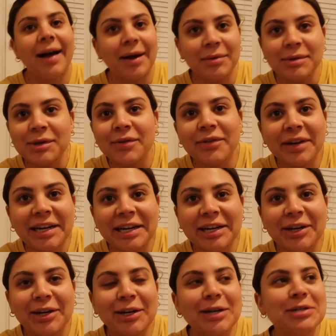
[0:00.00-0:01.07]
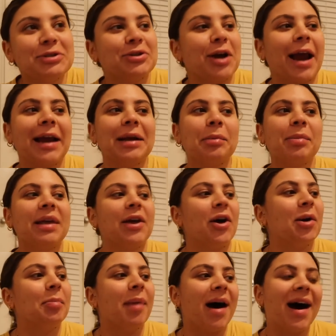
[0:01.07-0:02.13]
I was over here trying to be
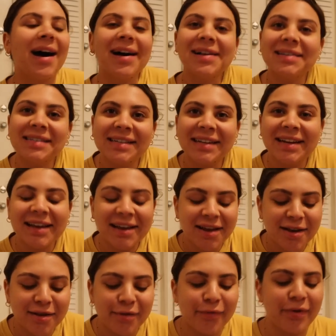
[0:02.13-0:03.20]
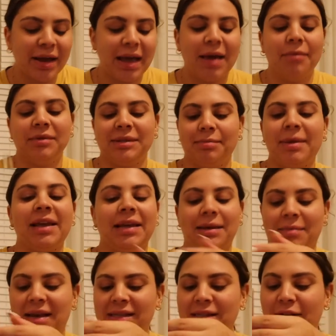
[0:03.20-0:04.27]
all positive, just making
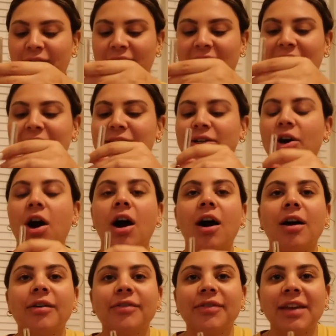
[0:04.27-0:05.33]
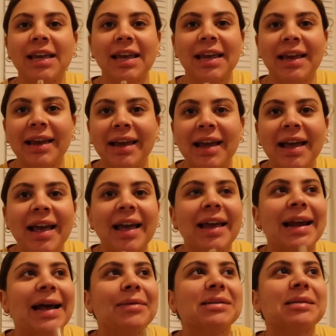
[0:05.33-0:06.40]
myself a nice coffee, and
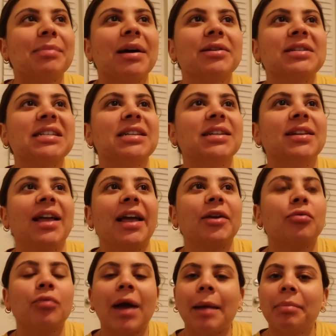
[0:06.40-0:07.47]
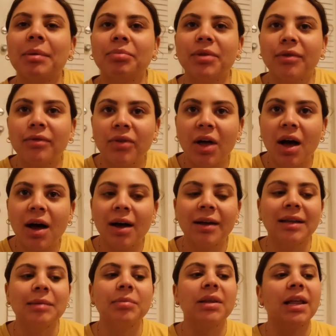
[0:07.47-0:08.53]
I was about to like wrap up the vlog
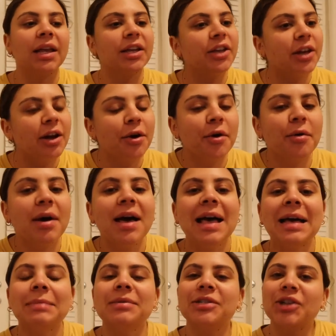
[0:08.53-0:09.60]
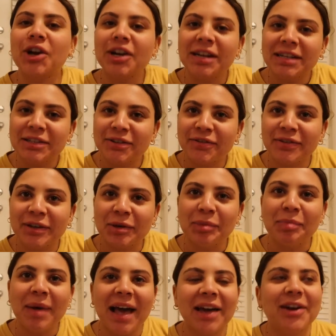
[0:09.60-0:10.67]
and be like, you know, I'm starting to feel
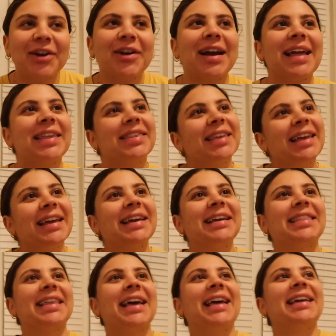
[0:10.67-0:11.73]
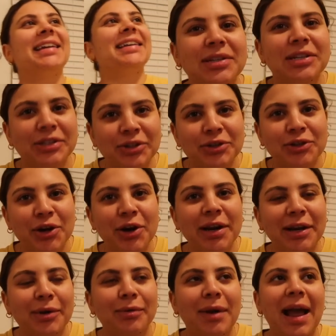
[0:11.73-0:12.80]
better. I think that things are
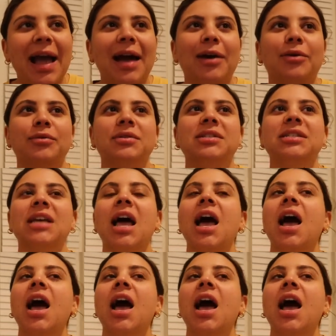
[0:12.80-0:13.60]
turning around.